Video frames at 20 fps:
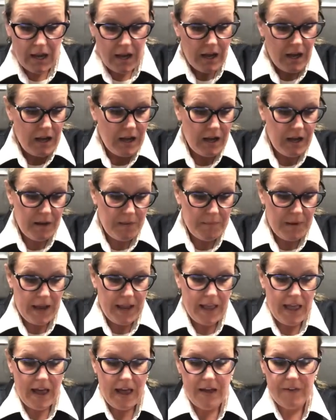I
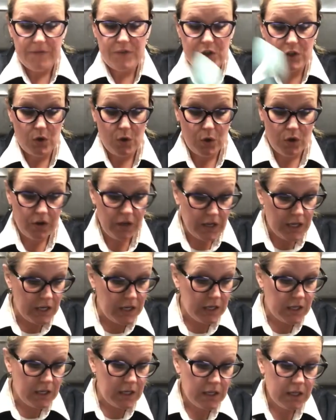have deodorant
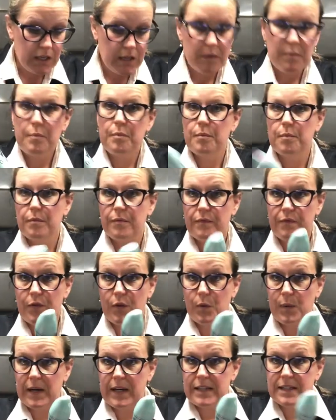for
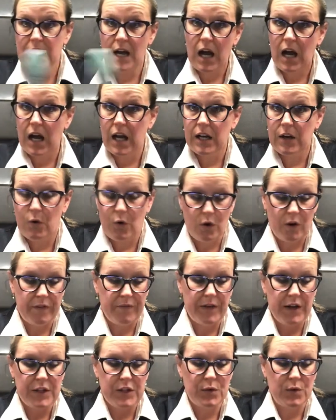when it's hot, or if
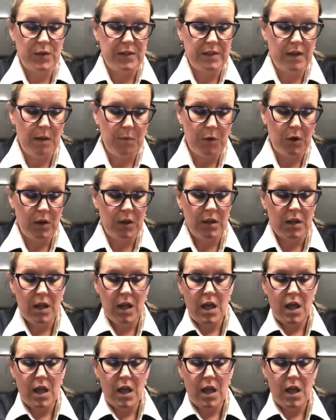I do a double,